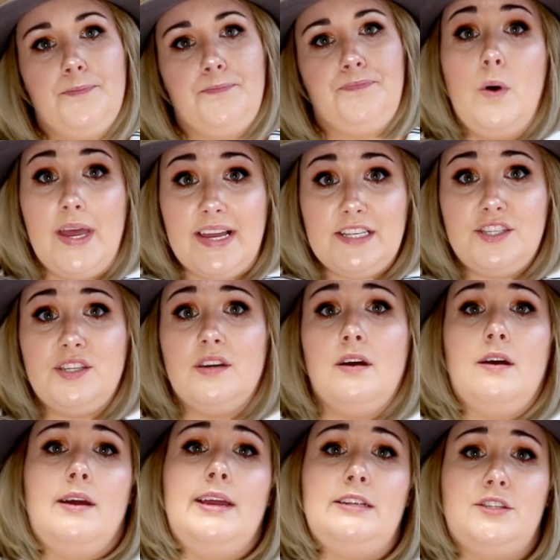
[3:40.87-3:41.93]
which
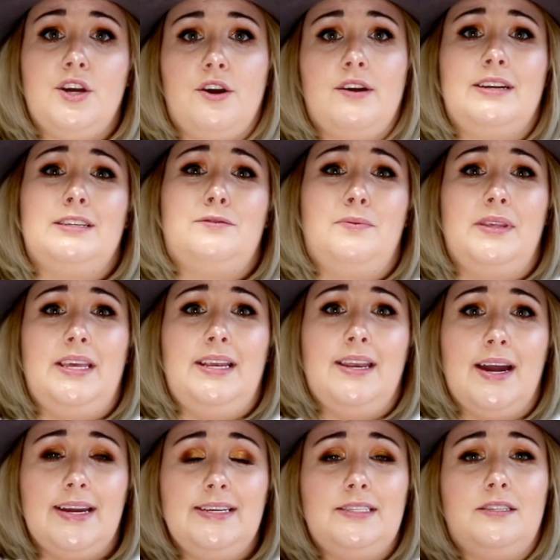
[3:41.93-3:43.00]
in turn is really
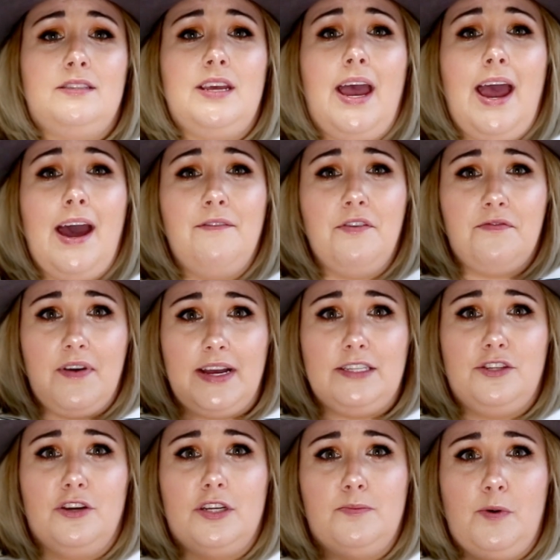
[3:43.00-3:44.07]
nice to have a
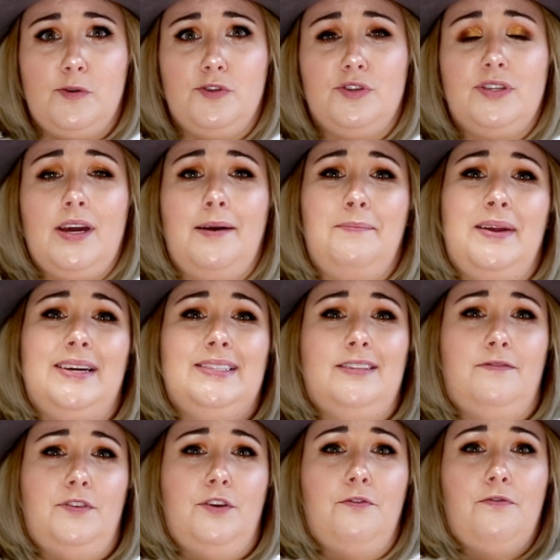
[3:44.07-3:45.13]
faster exposure time, because
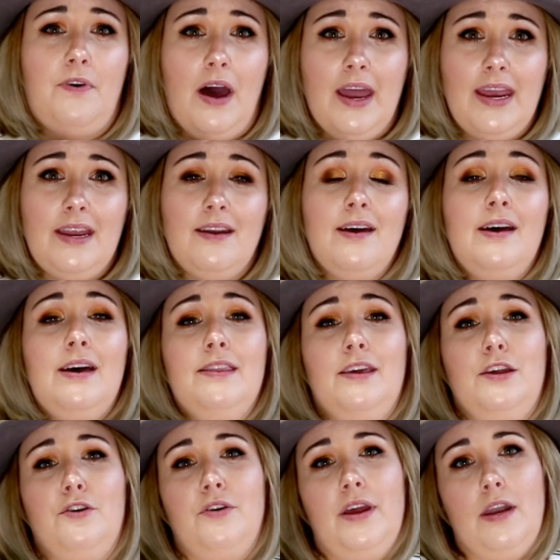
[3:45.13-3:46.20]
if you find
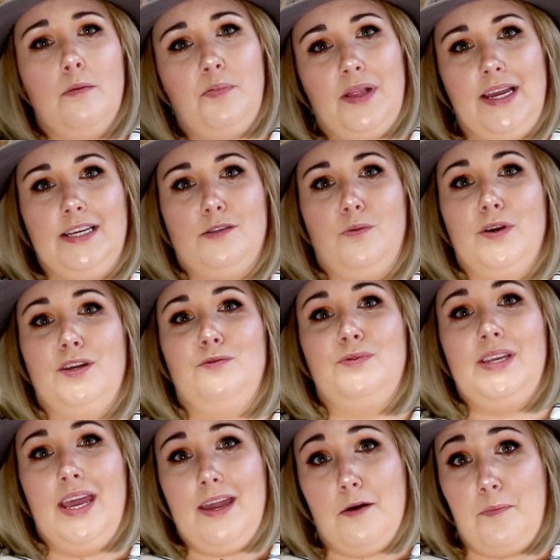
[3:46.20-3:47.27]
that you're in a place where you
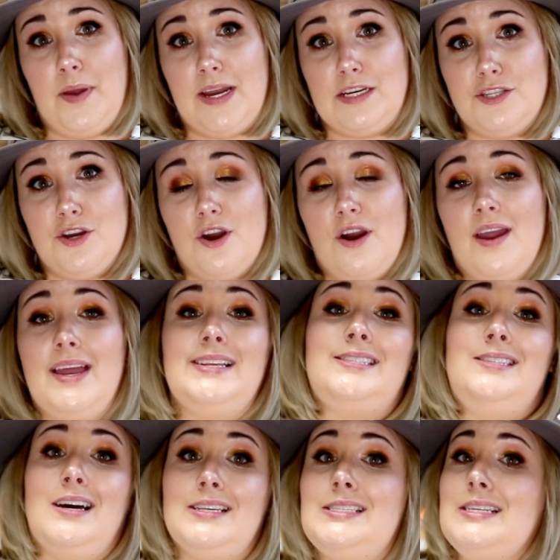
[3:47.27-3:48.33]
take a picture,
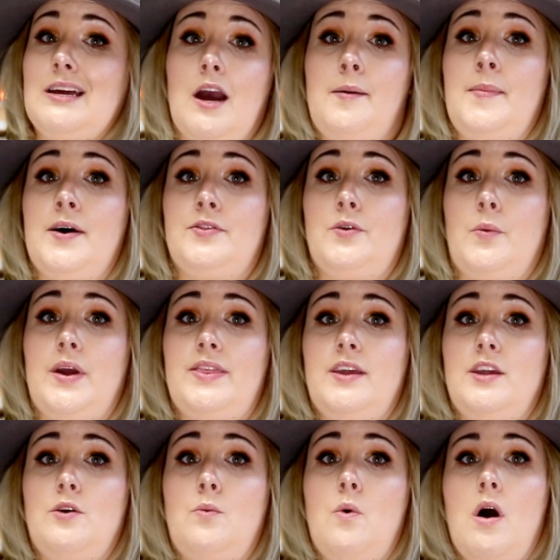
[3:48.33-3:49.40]
it doesn't come out the way
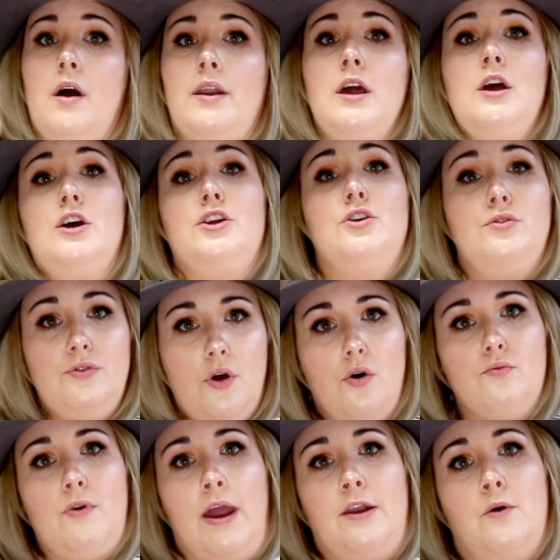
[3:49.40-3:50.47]
that you want, you'll
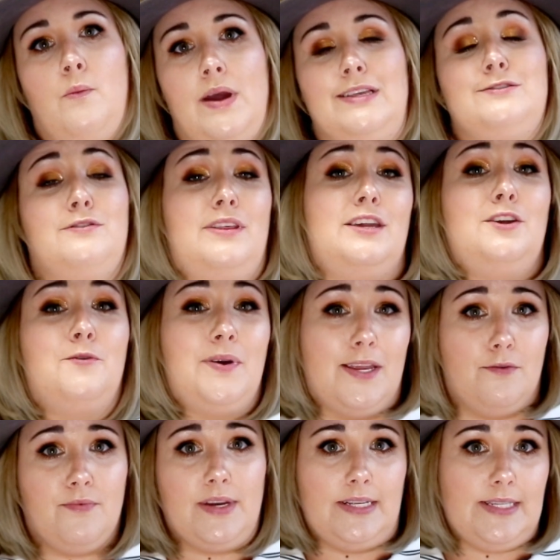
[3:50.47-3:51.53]
know right away so that you
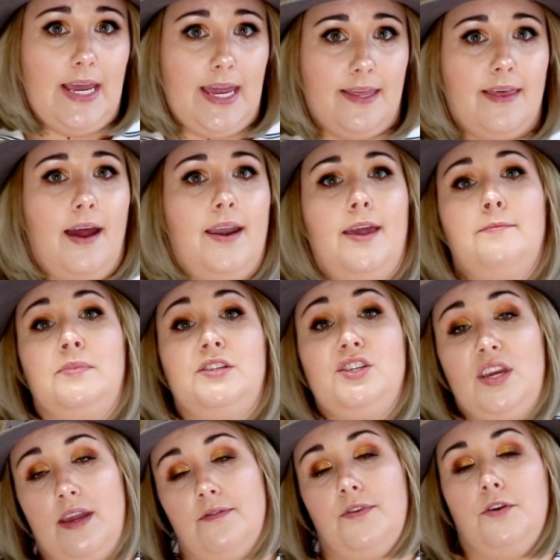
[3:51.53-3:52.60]
can retake that image
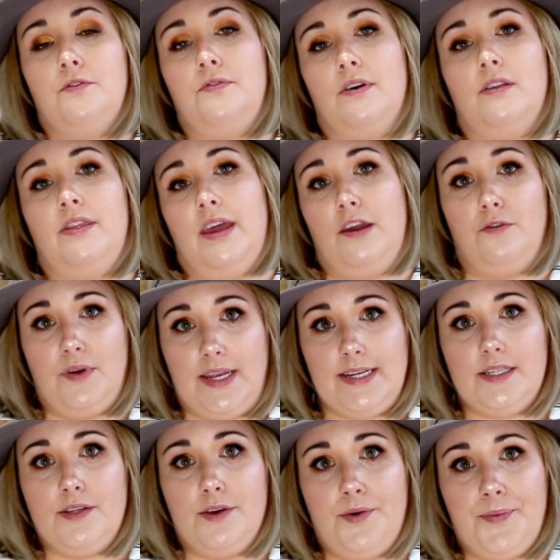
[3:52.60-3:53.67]
if you feel that you
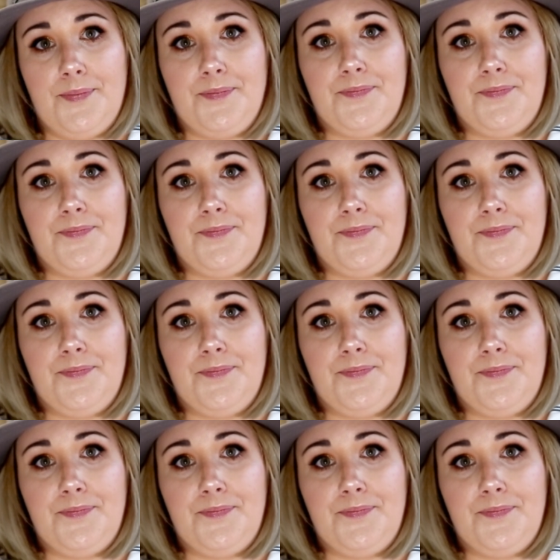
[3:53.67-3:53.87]
need to.